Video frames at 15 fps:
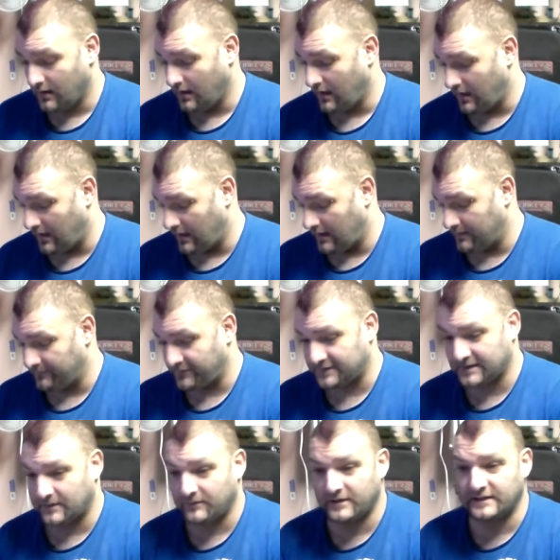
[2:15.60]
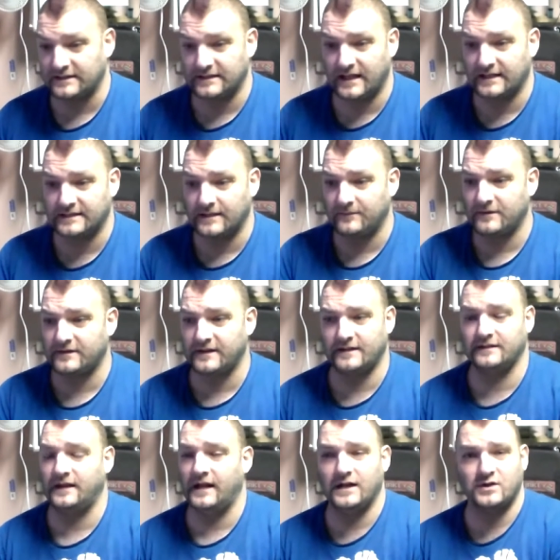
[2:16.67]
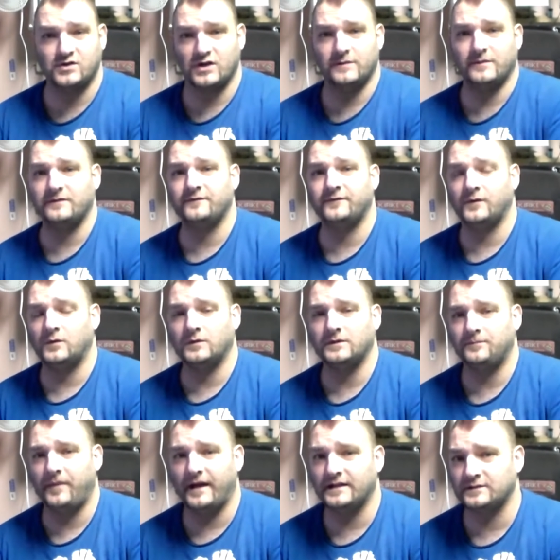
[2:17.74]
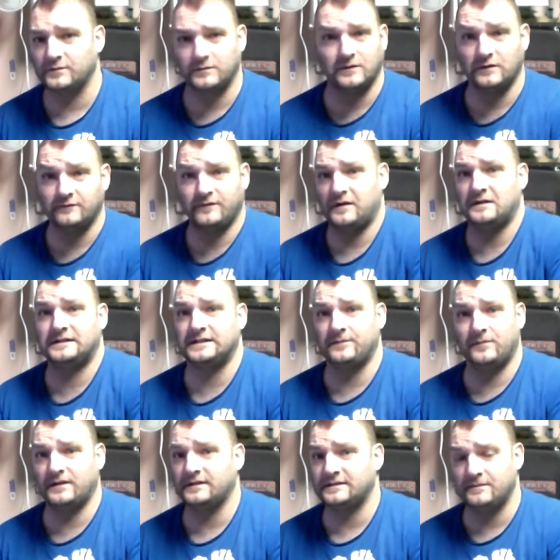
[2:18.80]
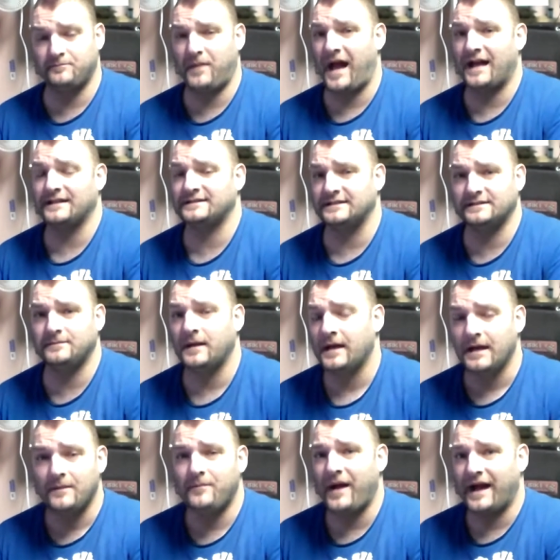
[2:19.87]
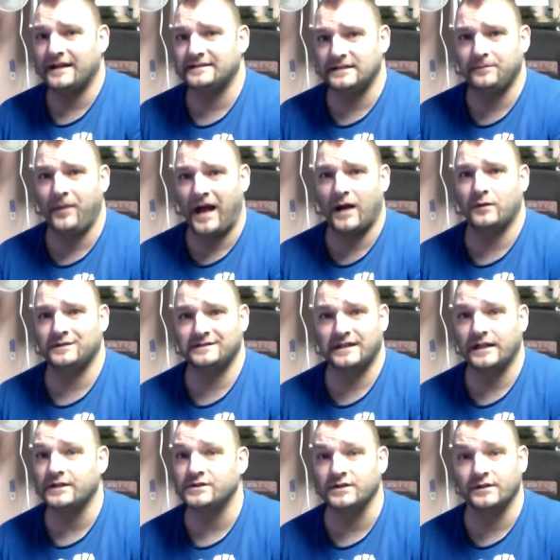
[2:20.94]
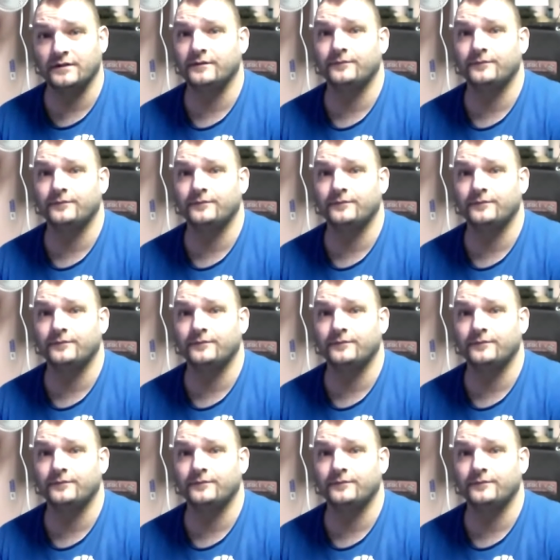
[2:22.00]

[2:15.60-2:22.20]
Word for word: Um, for some reason, they seem to think that a German forward base would look very similar to Battersea, Battersea Power Station